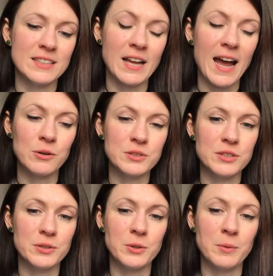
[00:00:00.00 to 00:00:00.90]
how
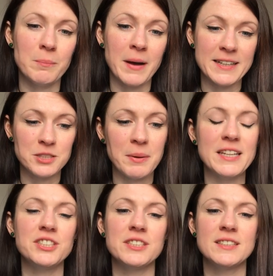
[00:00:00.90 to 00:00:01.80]
to manage
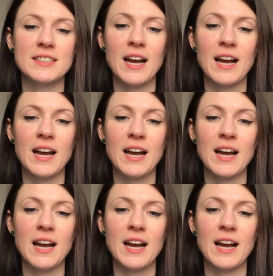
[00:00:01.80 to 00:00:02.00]
patients,